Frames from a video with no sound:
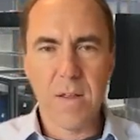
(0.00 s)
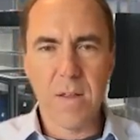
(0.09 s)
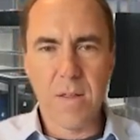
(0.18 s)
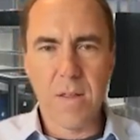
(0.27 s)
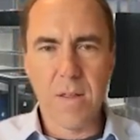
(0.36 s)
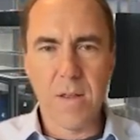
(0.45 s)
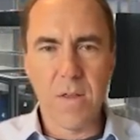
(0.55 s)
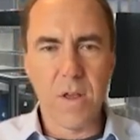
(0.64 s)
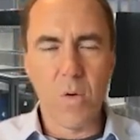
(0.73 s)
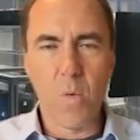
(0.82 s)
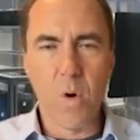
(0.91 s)

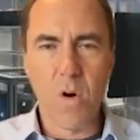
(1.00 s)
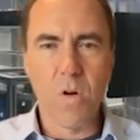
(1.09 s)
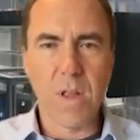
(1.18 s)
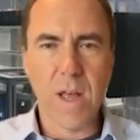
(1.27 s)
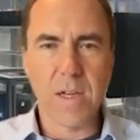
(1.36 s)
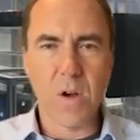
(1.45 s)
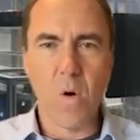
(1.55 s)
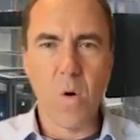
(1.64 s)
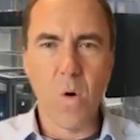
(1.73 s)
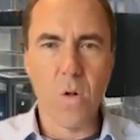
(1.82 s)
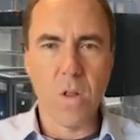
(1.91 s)
the world as a
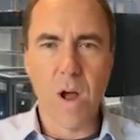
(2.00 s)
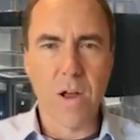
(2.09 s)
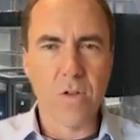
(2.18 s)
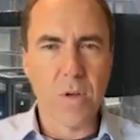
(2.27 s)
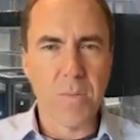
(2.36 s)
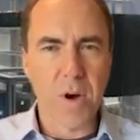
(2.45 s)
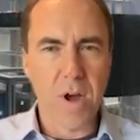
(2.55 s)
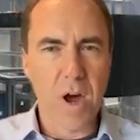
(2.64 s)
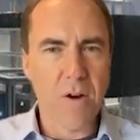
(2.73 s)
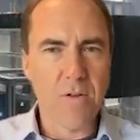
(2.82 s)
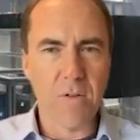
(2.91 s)
whole launched about
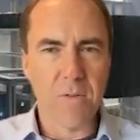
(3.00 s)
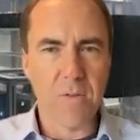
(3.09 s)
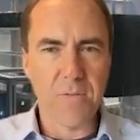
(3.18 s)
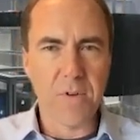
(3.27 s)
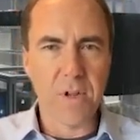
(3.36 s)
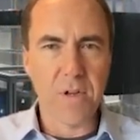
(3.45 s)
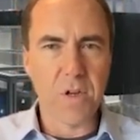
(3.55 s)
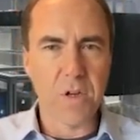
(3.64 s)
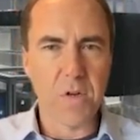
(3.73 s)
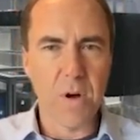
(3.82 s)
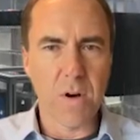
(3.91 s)
150
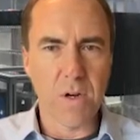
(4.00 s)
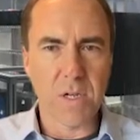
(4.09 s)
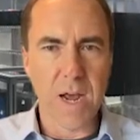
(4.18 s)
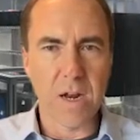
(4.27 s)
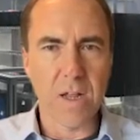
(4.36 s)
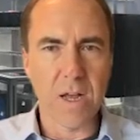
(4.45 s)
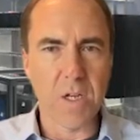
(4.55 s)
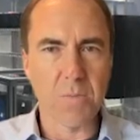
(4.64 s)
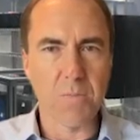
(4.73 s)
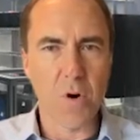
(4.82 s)
to 200 satellites